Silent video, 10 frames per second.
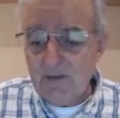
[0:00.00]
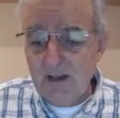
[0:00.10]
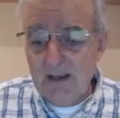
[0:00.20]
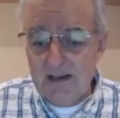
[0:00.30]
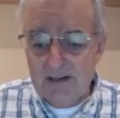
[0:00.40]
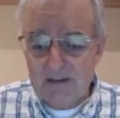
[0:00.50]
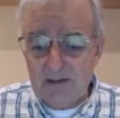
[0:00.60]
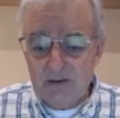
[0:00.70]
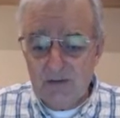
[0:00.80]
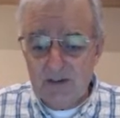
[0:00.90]

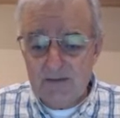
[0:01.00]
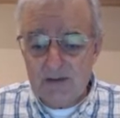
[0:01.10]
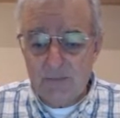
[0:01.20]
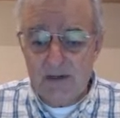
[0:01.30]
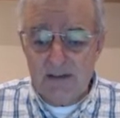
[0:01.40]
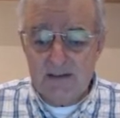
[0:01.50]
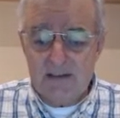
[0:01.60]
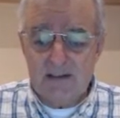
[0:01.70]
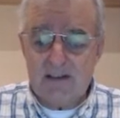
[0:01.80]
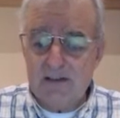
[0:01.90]
That should give us weakness
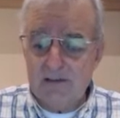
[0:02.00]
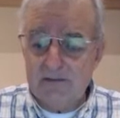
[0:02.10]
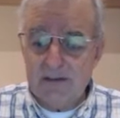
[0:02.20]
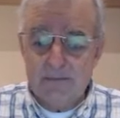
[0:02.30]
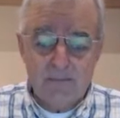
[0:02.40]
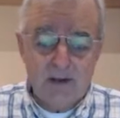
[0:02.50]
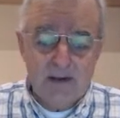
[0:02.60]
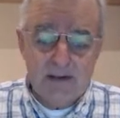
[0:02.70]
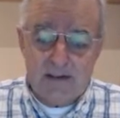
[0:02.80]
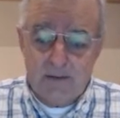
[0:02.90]
in silver.
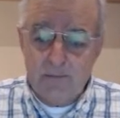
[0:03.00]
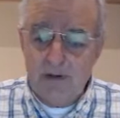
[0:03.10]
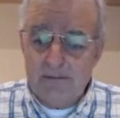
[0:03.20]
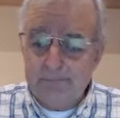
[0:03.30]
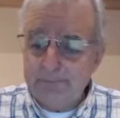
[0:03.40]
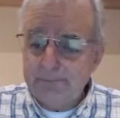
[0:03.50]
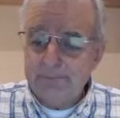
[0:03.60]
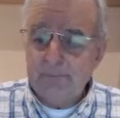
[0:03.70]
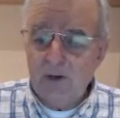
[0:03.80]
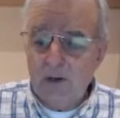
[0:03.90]
So
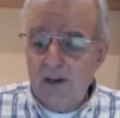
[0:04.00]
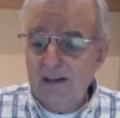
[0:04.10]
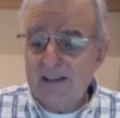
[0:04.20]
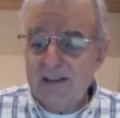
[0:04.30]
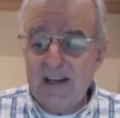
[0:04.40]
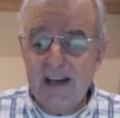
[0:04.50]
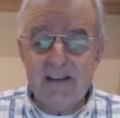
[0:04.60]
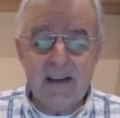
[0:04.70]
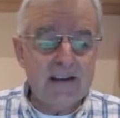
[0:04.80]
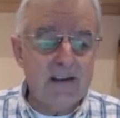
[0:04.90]
let's see how
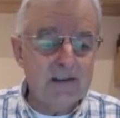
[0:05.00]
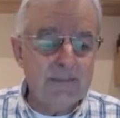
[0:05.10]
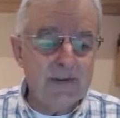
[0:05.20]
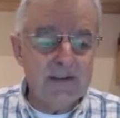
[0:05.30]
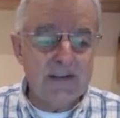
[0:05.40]
that goes, but